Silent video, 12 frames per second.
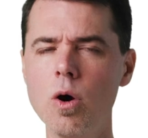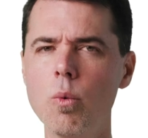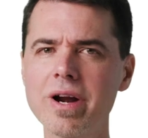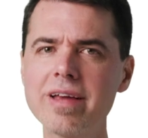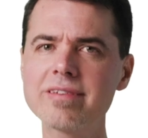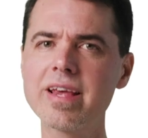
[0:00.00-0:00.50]

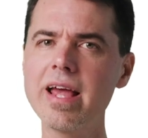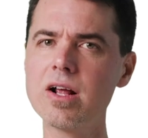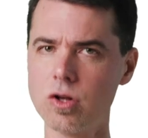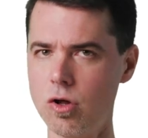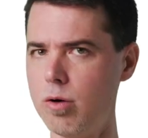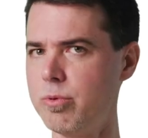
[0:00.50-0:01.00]
When I say
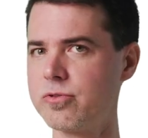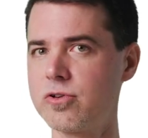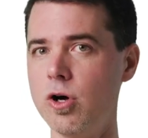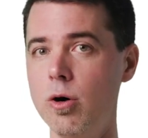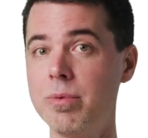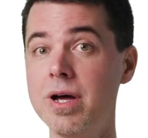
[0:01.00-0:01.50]
global
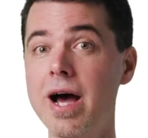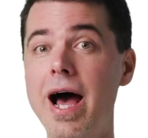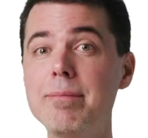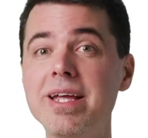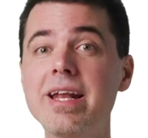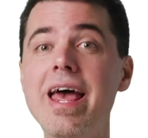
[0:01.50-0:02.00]
scope,
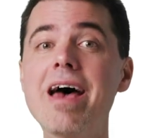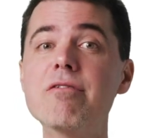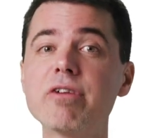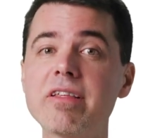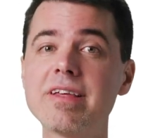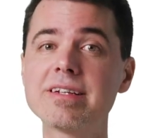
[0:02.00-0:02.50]
I mean
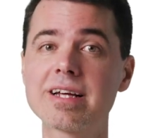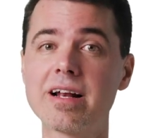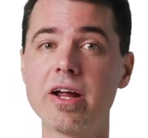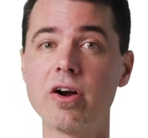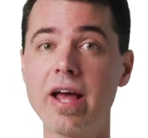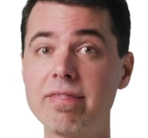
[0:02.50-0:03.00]
everything
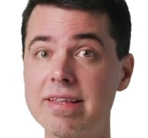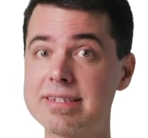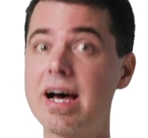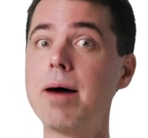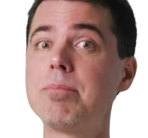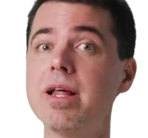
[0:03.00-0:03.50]
declared at the
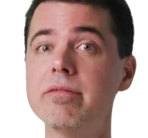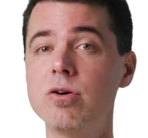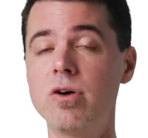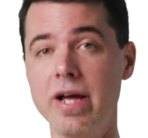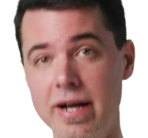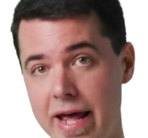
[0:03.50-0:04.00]
top
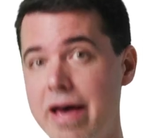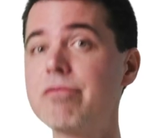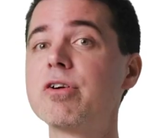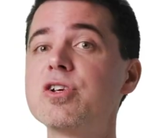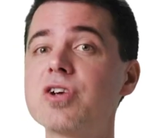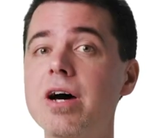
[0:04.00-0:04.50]
level in
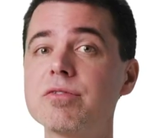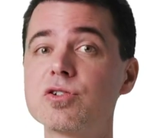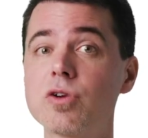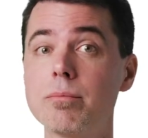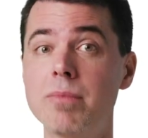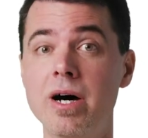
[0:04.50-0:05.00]
every
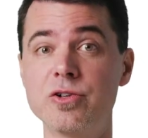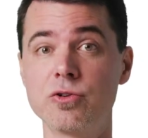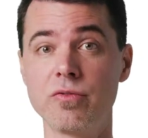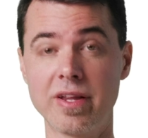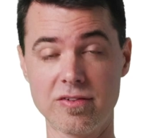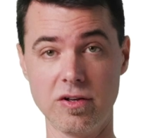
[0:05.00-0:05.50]
JavaScript
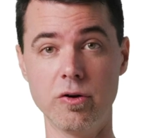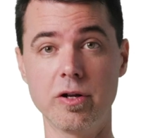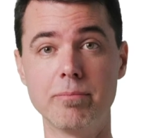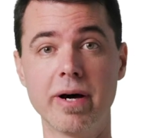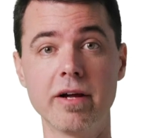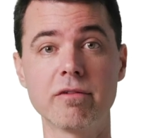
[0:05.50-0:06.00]
module that's
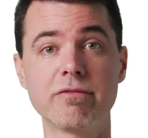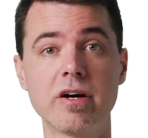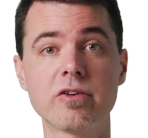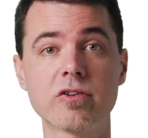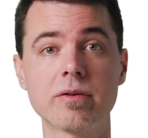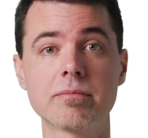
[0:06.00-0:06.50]
loaded by your
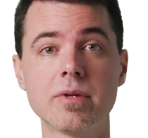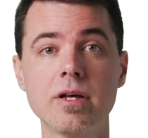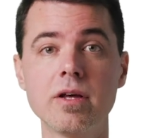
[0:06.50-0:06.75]
function.